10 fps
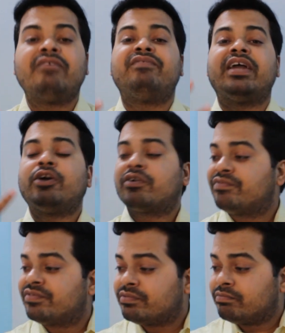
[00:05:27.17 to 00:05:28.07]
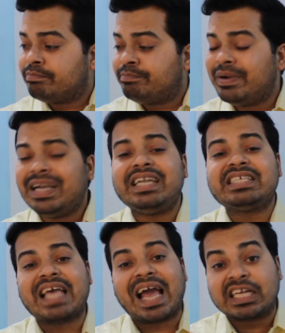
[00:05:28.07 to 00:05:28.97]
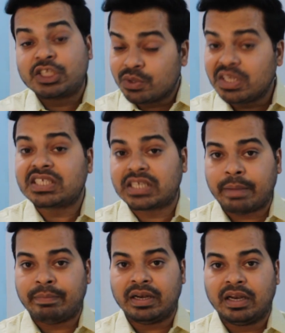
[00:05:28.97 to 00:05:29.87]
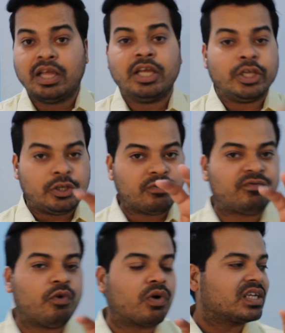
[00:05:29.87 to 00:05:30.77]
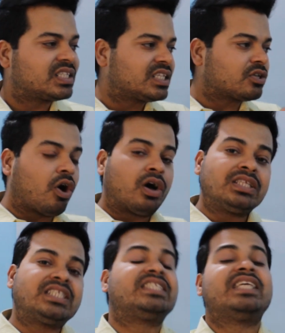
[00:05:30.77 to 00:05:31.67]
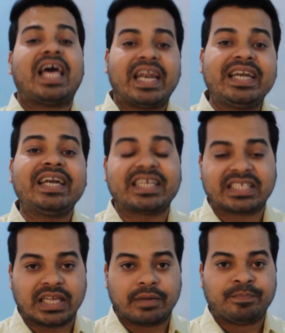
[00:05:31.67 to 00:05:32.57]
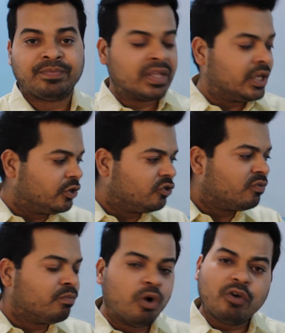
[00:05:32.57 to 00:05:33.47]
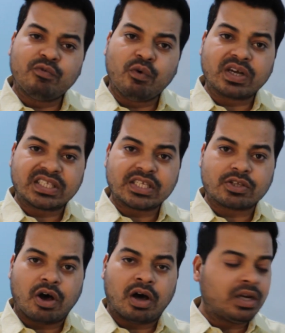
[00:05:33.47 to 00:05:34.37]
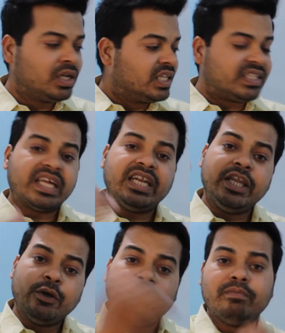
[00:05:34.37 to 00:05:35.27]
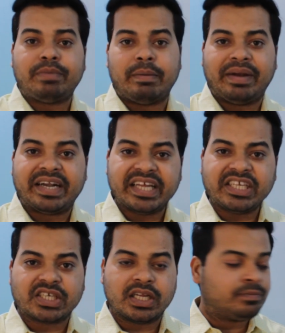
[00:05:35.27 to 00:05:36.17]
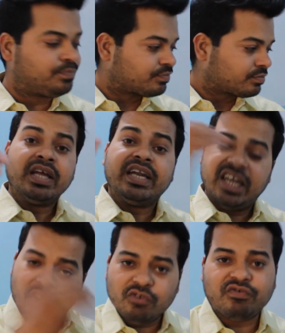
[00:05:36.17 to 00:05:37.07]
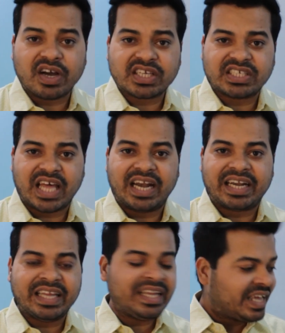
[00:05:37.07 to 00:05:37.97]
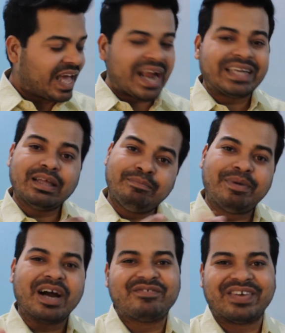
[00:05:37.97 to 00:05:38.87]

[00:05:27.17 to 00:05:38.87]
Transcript: when your build is actually stable, you focuses on sanity testing. You more focuses on the new implementation, new functionality and the bug